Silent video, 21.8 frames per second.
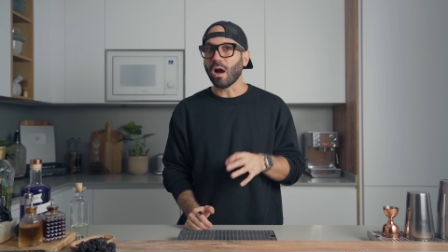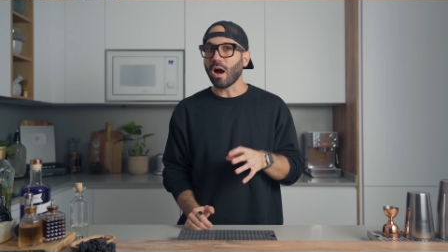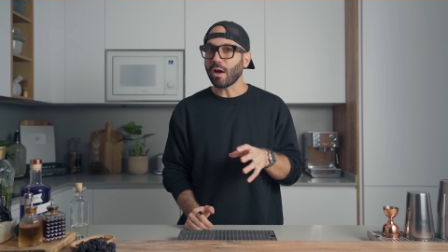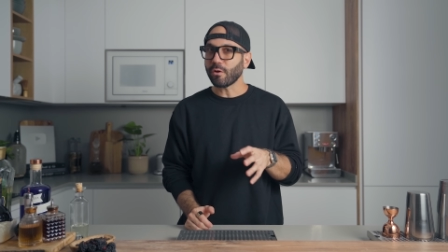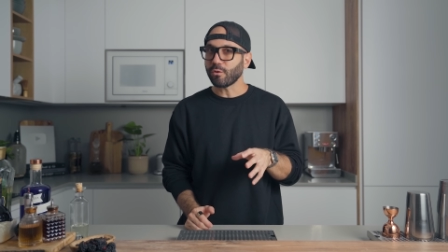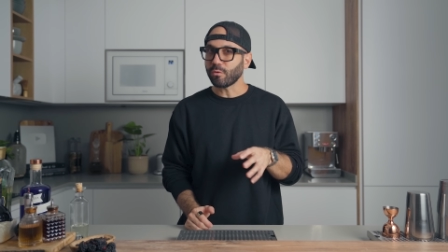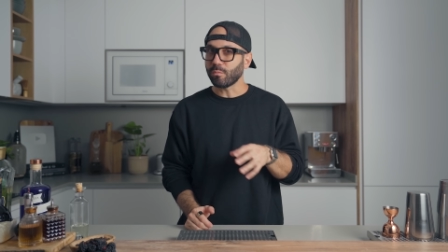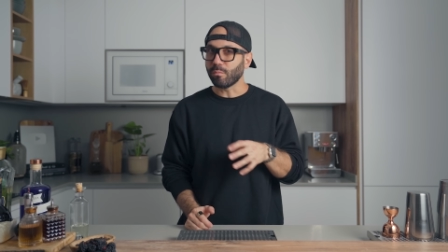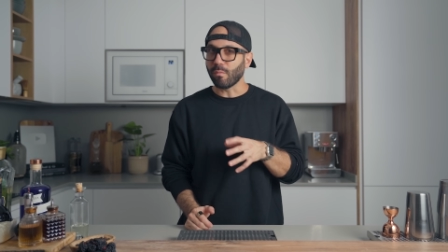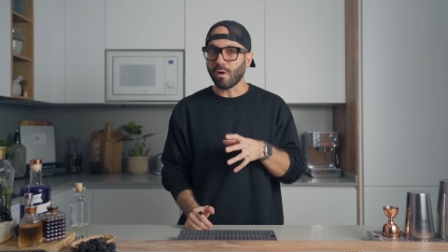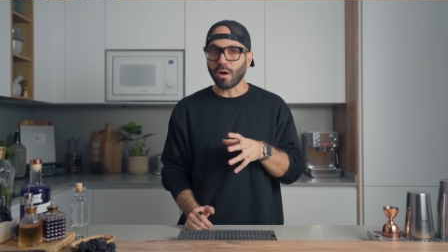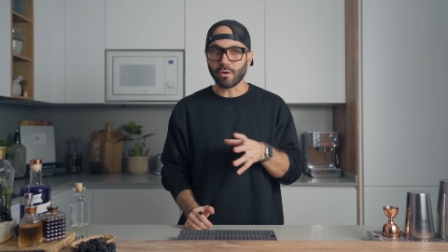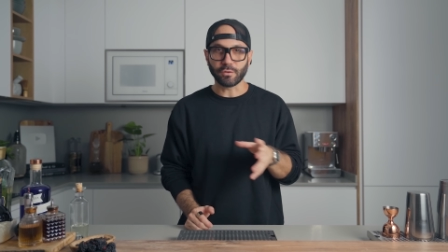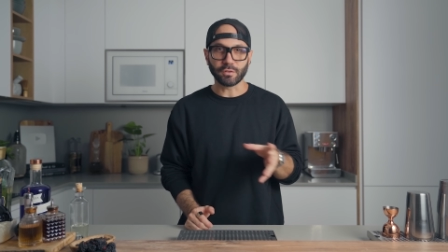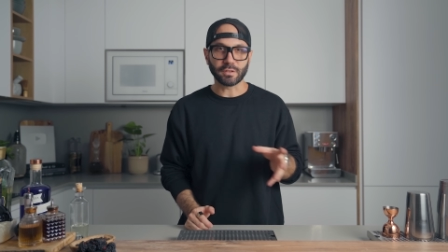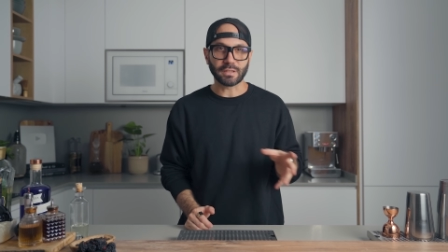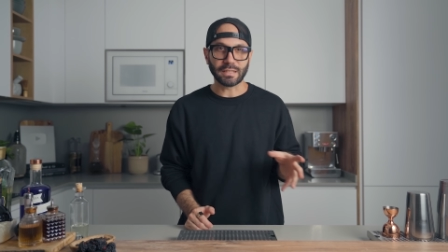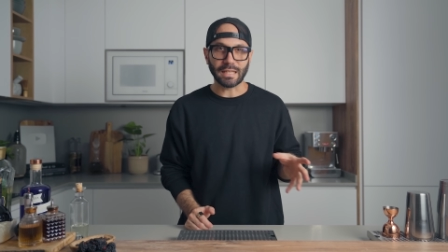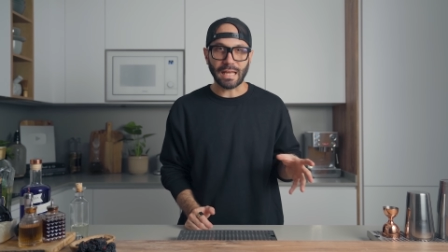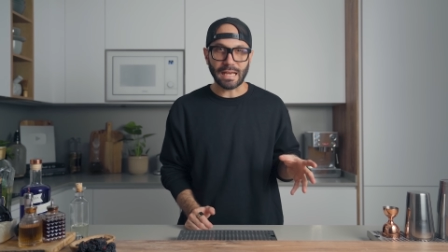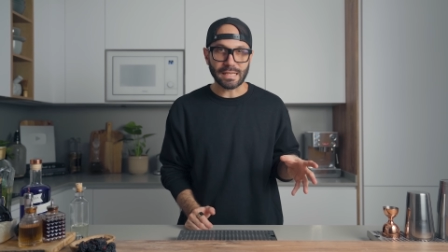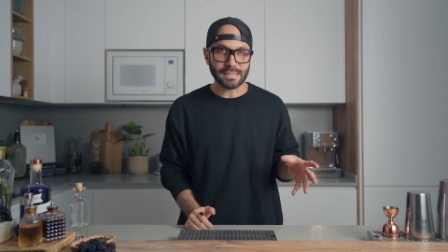other modern
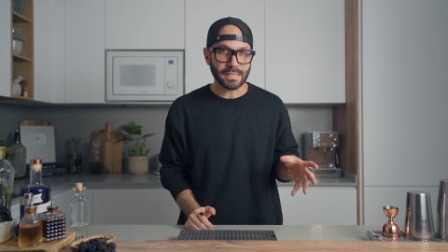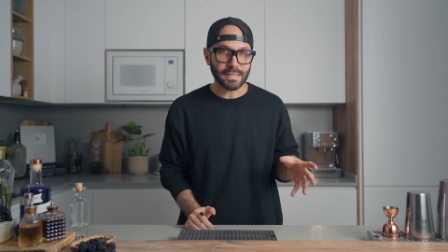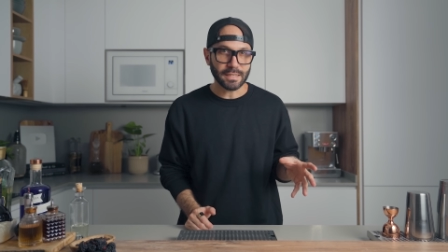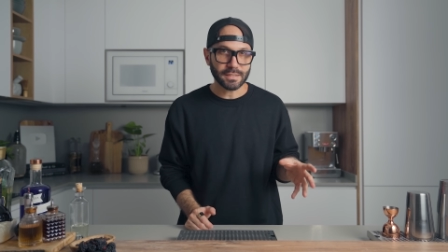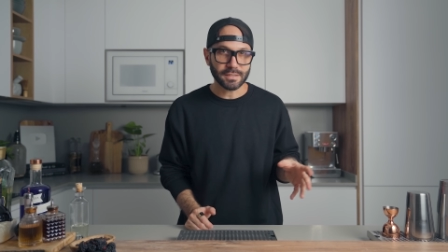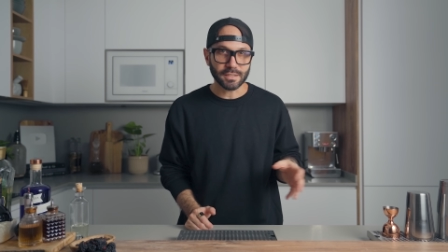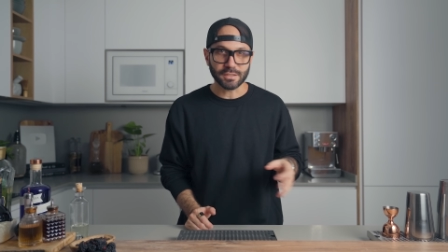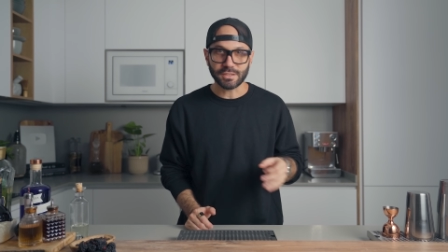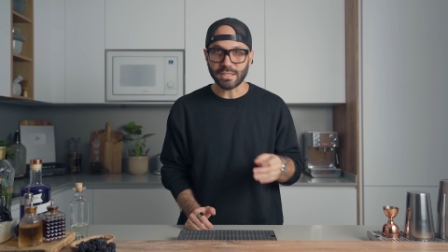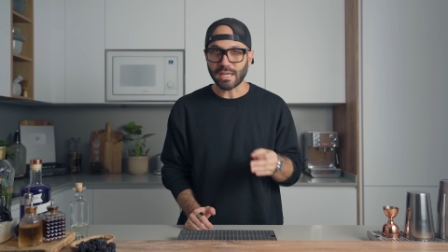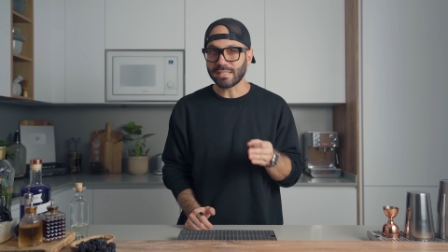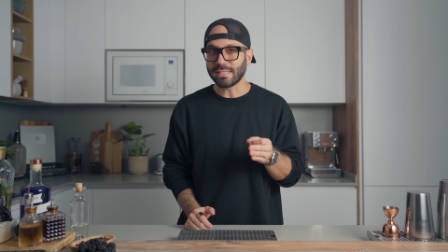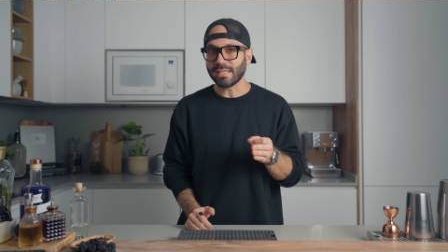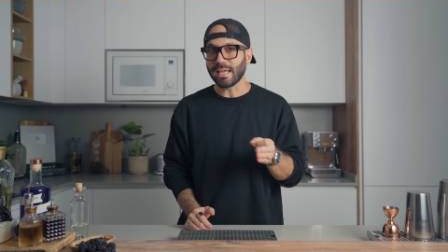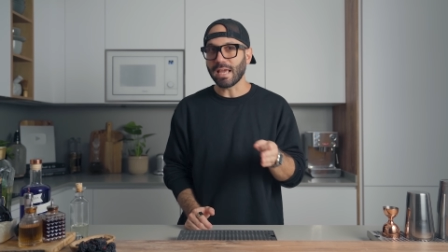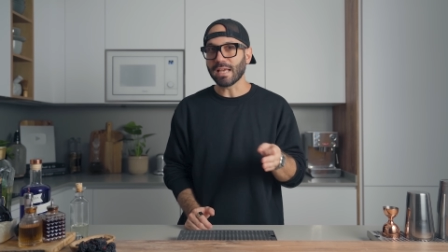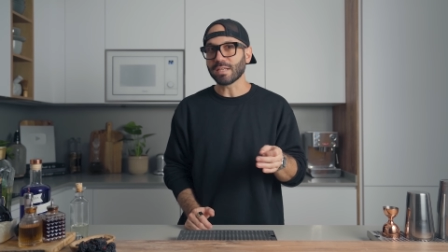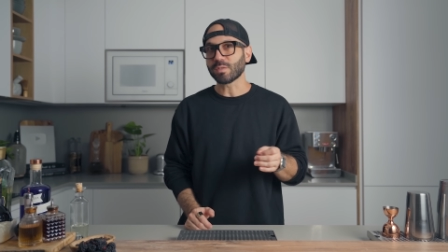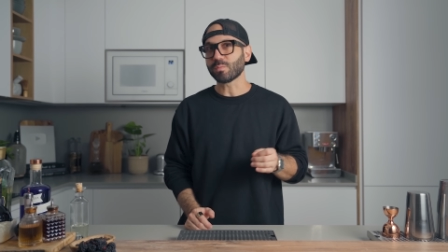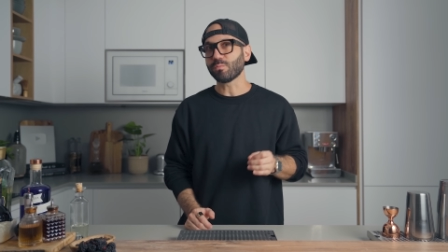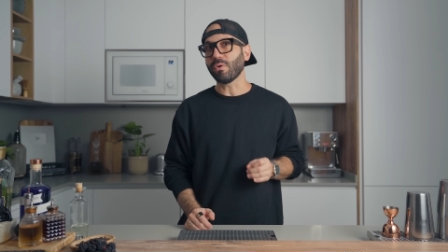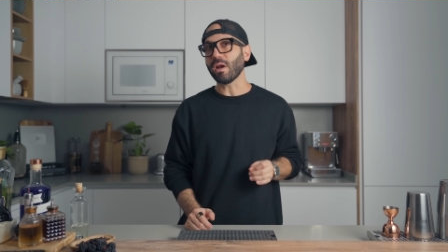classics such as the
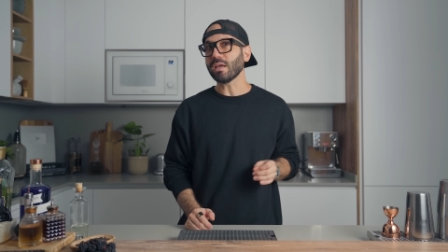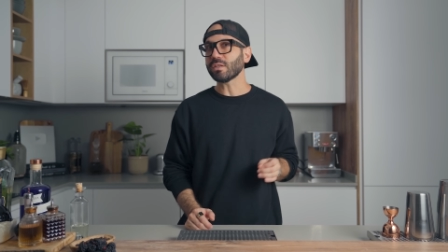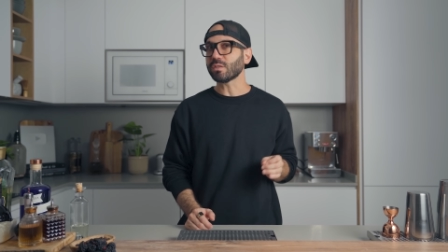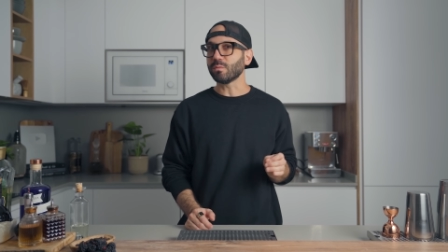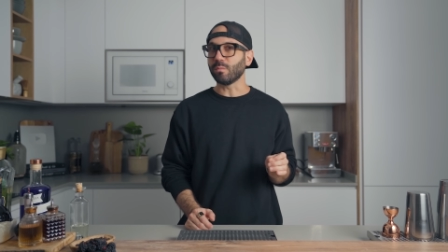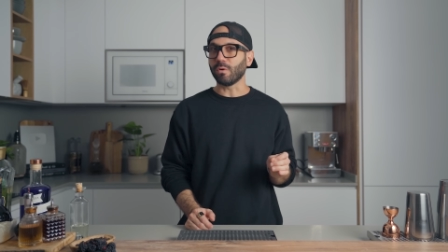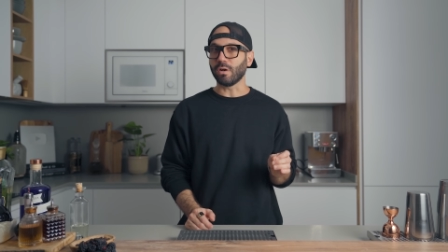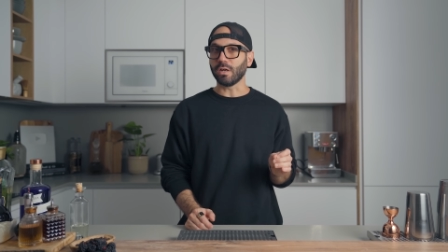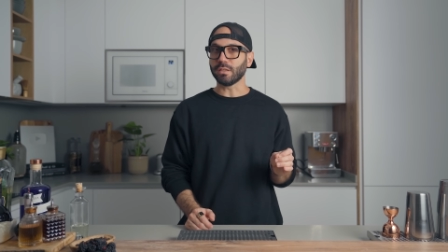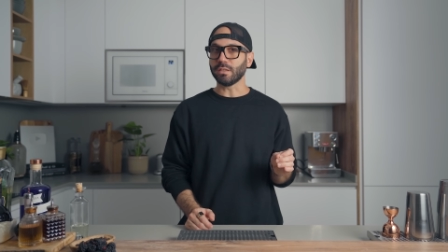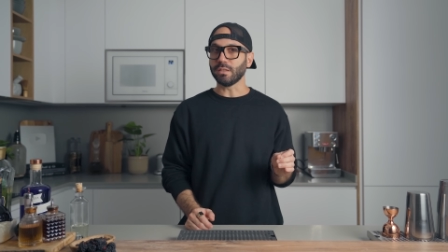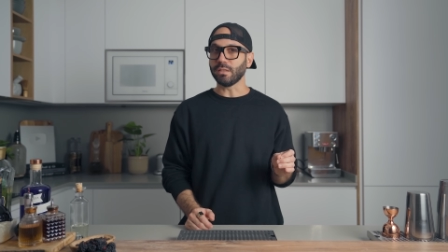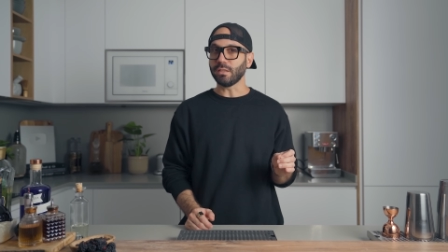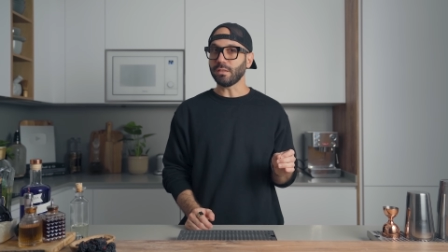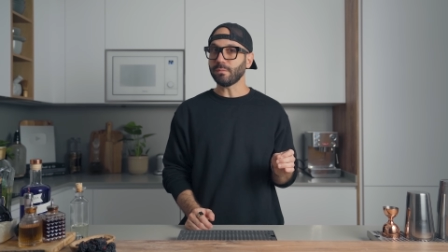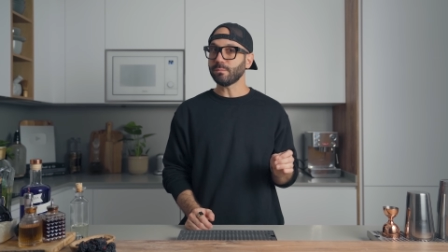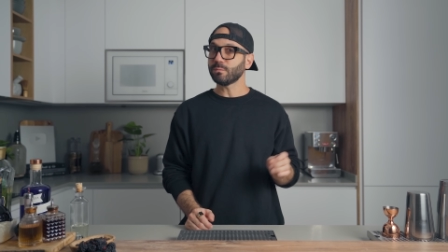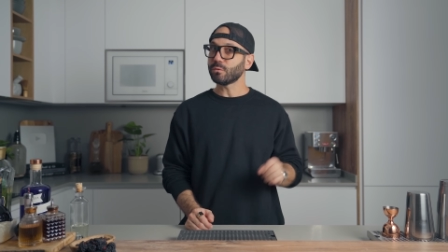Espresso Martini,